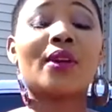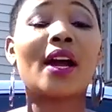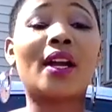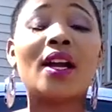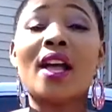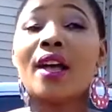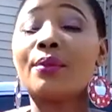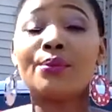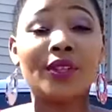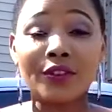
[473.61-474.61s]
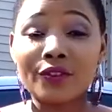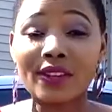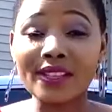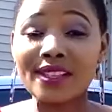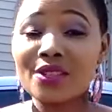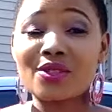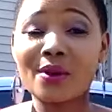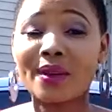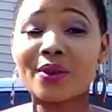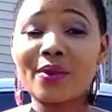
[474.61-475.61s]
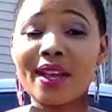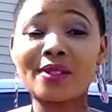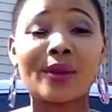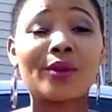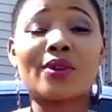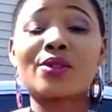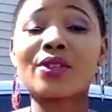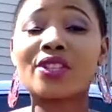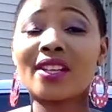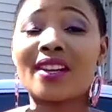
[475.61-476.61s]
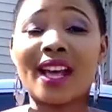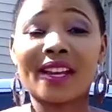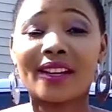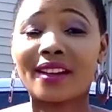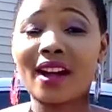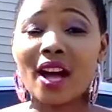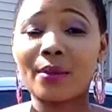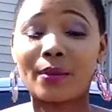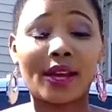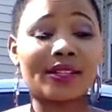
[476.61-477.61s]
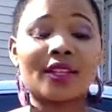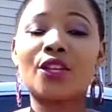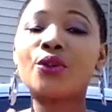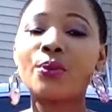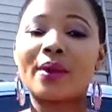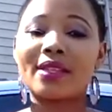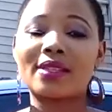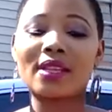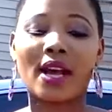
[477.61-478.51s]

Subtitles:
We are different in so many ways, but we also share a lot in common as a humans,